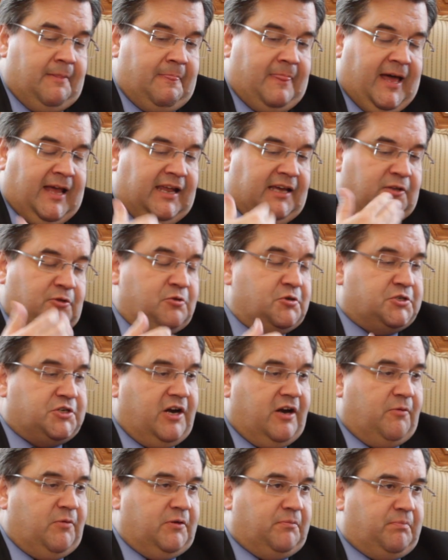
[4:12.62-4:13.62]
I like to
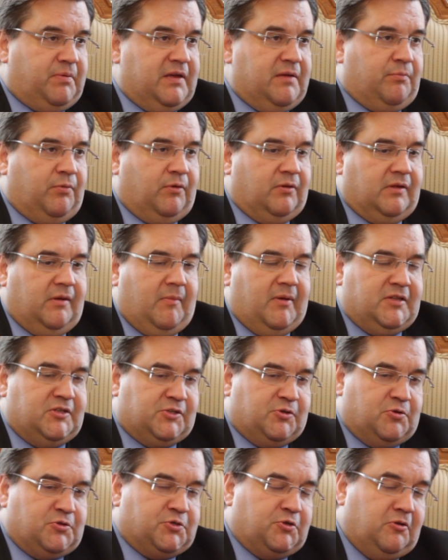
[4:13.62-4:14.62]
share with people. I mean,
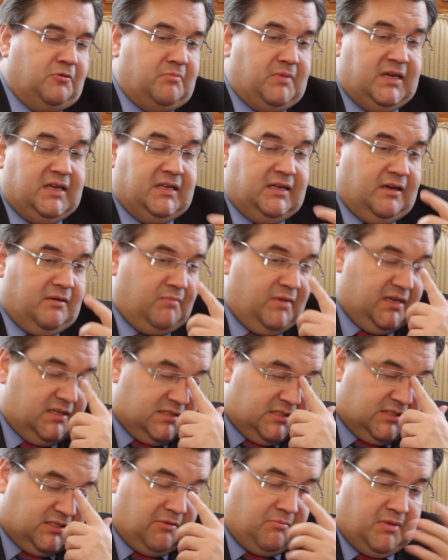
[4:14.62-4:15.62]
social media
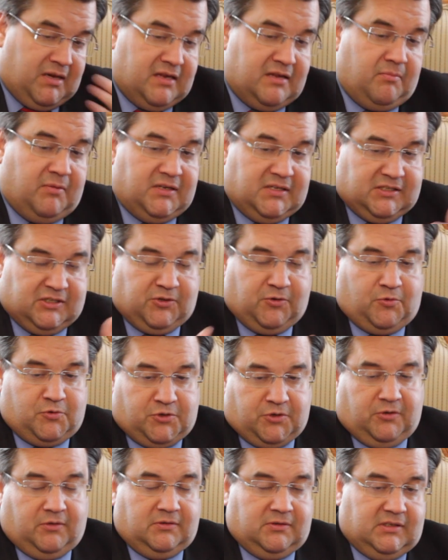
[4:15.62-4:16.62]
means it's a media, but it's
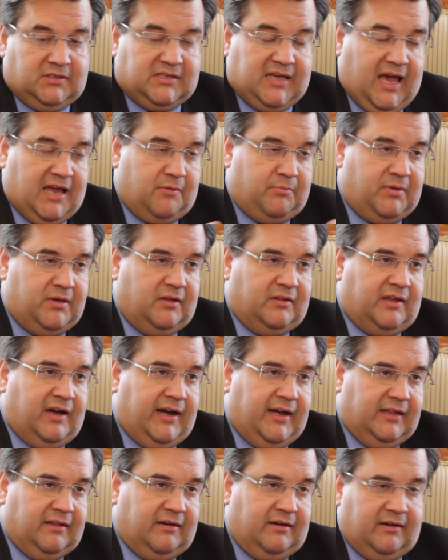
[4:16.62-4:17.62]
social. It's had to be a
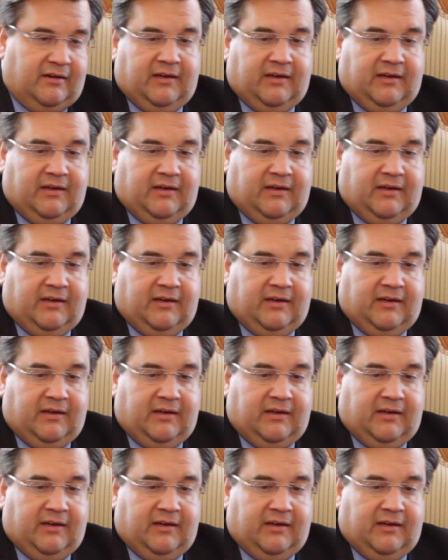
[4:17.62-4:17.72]
dialogue.